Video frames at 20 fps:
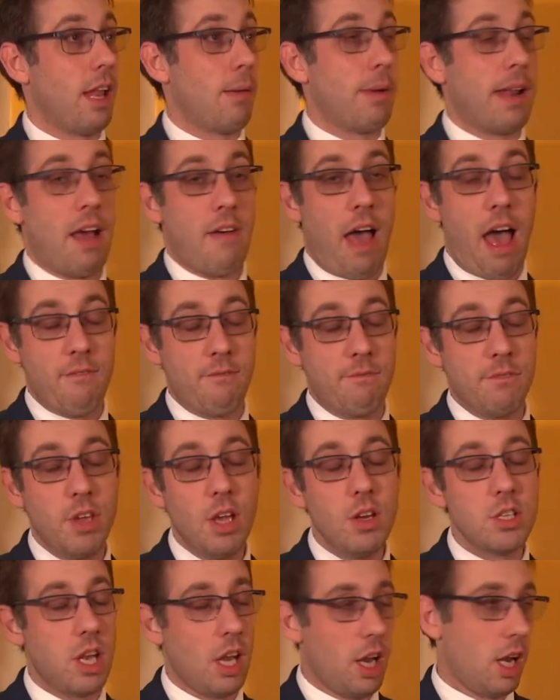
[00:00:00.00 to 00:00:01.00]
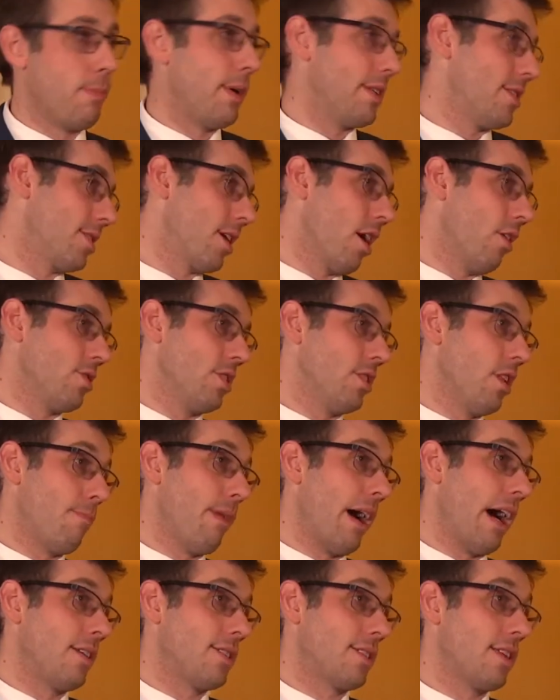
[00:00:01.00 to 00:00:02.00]
I mean, I've used a lot of business coaches in the
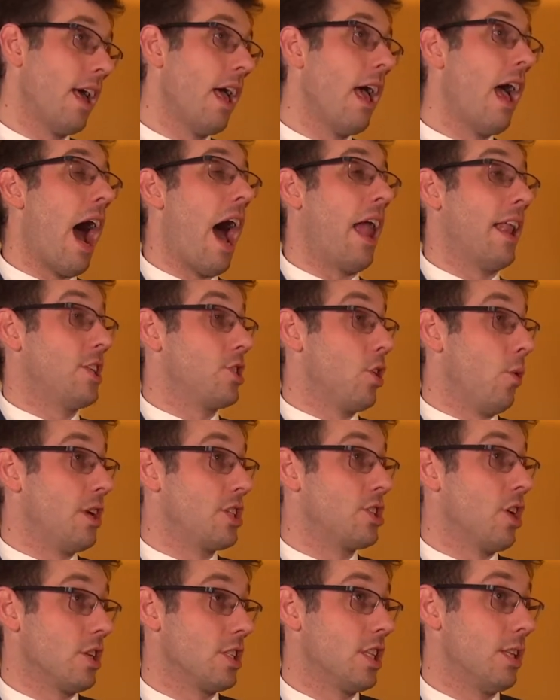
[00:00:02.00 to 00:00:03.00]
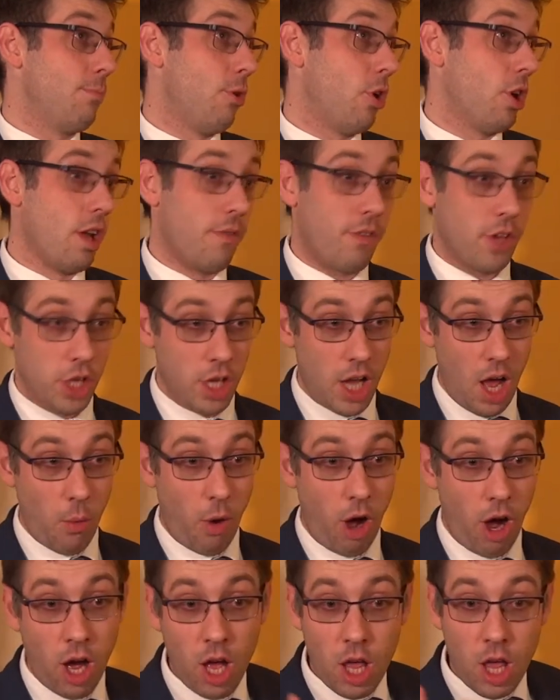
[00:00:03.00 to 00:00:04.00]
past, and it's always got to the point of, you know
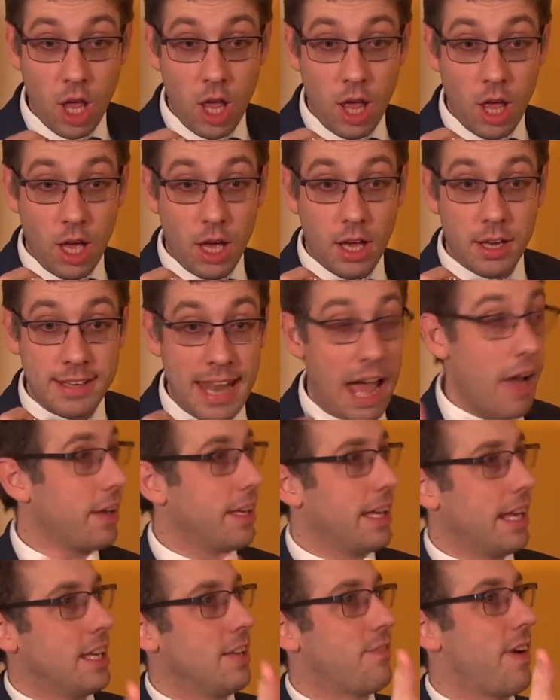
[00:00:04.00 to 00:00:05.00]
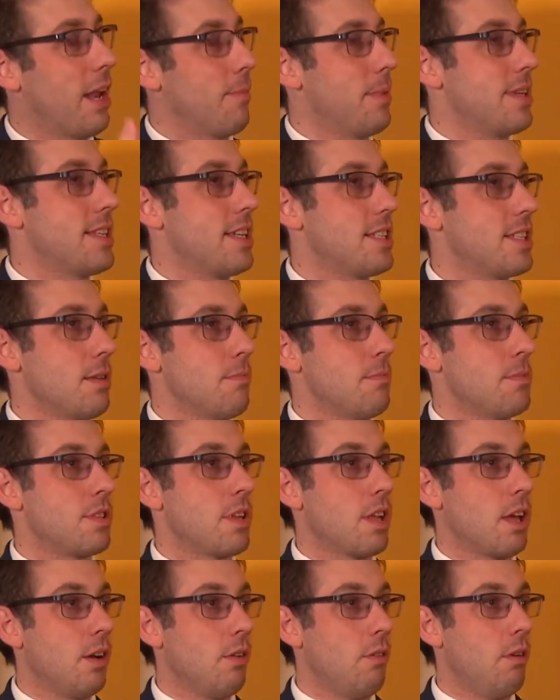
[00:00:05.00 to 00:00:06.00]
what, now you develop your
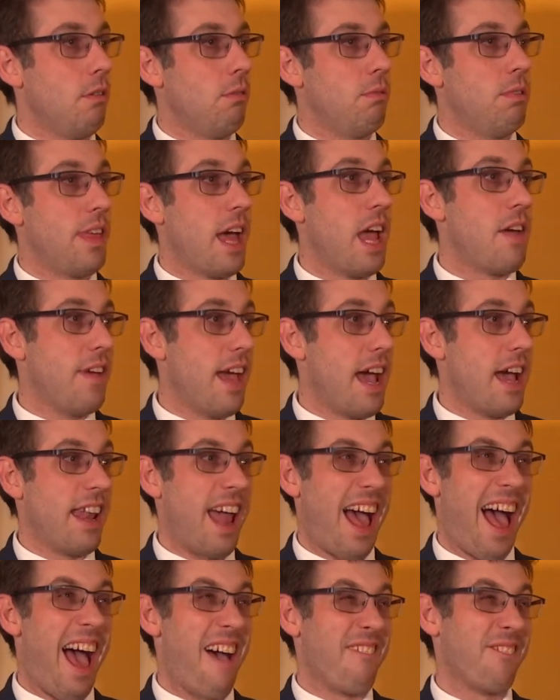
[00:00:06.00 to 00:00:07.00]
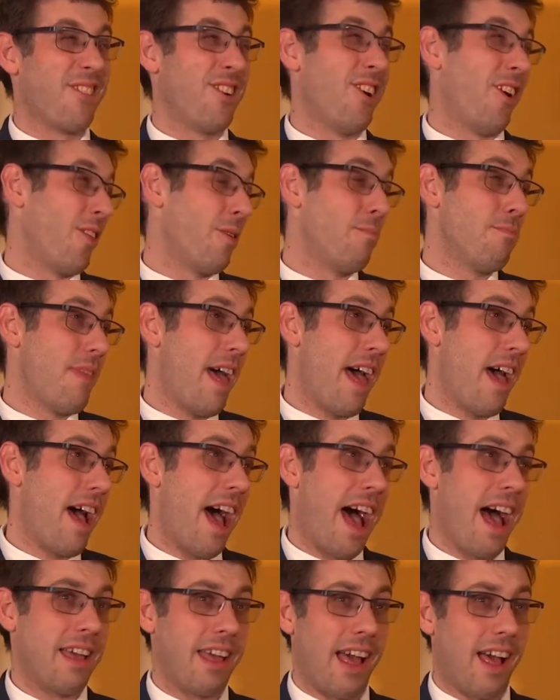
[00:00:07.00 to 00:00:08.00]
systems. With AVN, I've got them
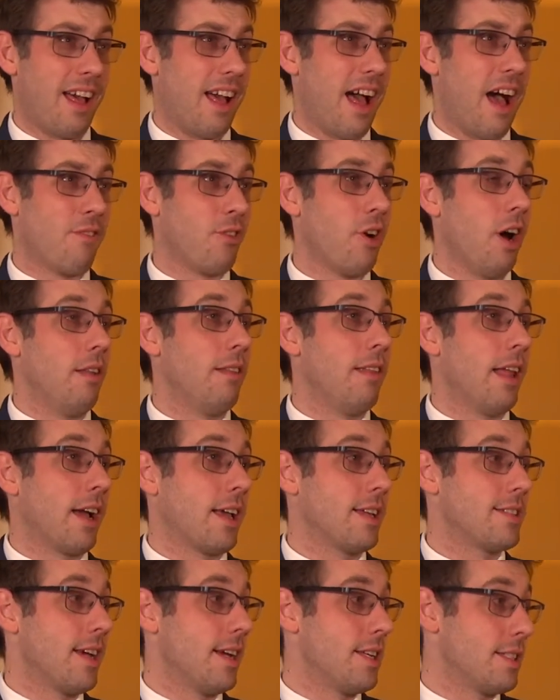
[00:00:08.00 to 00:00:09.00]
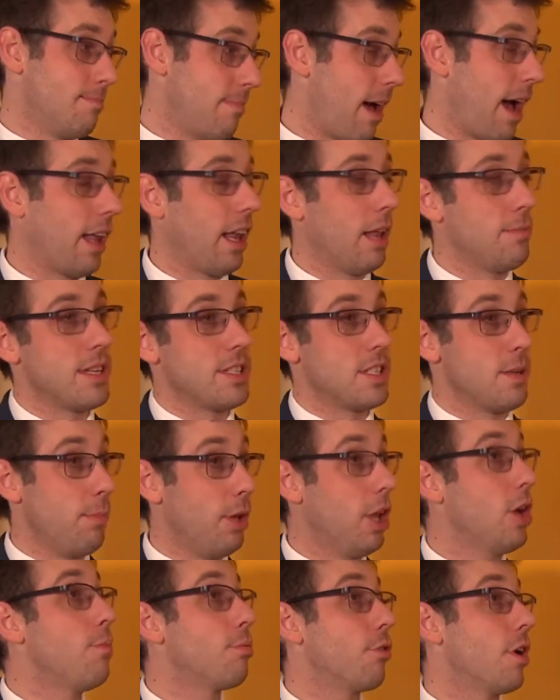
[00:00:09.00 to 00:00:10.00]
there. I've got, like I say, as Michael enters, a
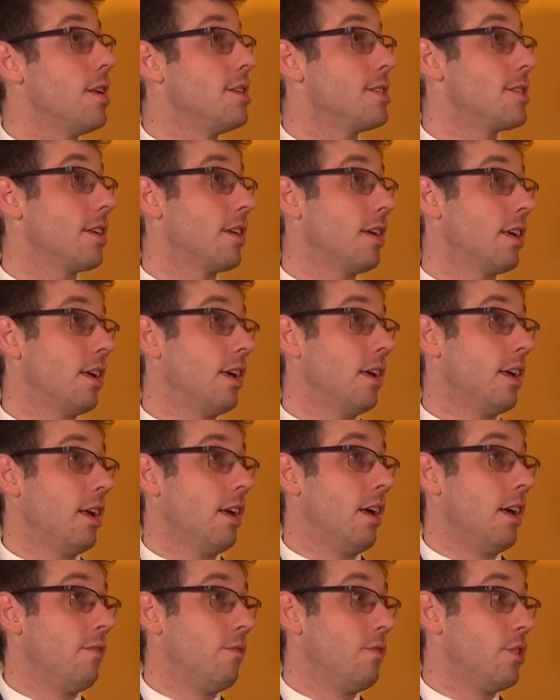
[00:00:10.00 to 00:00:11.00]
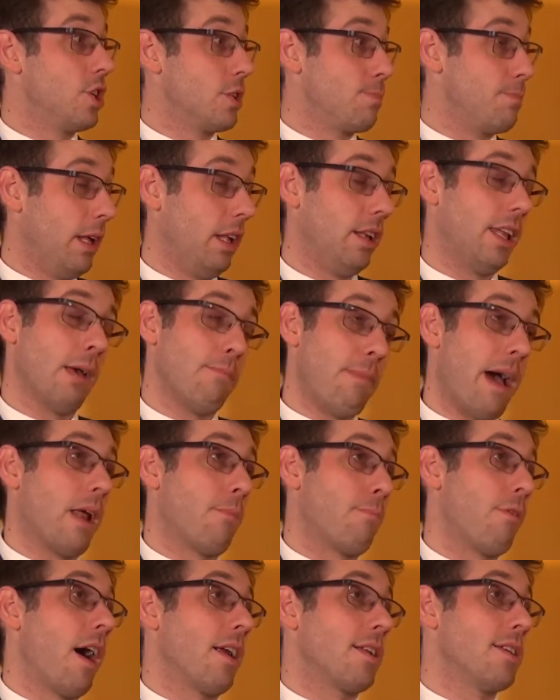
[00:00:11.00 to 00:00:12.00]
blueprint for just building a better
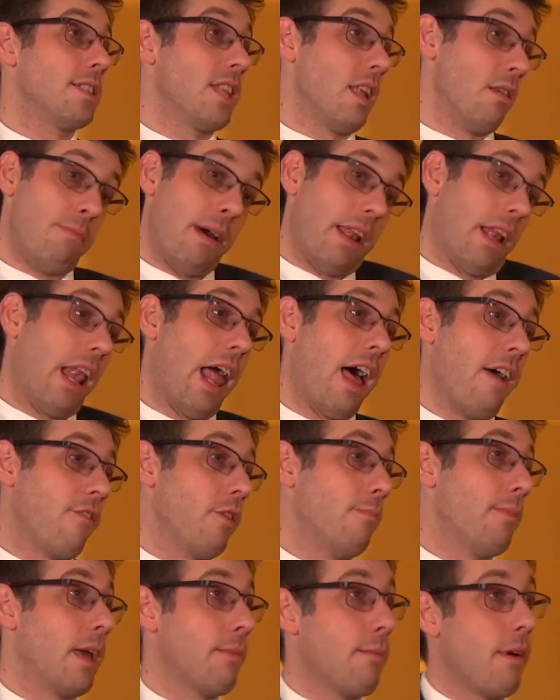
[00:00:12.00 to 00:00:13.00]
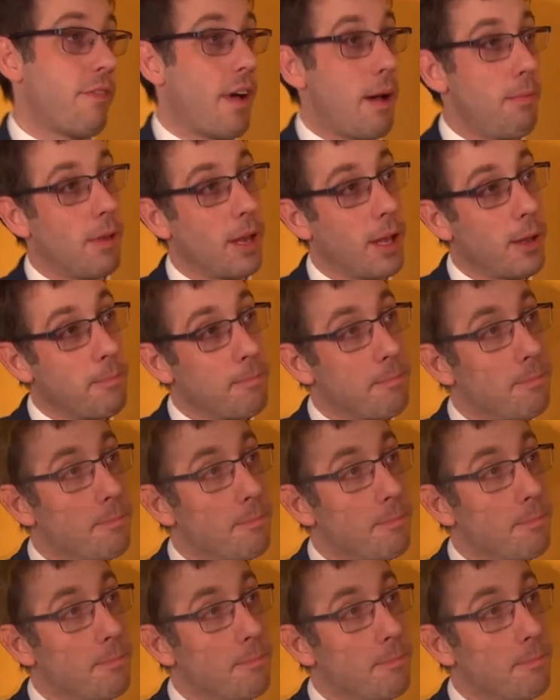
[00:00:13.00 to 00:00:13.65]
practice and a better life for me and my family.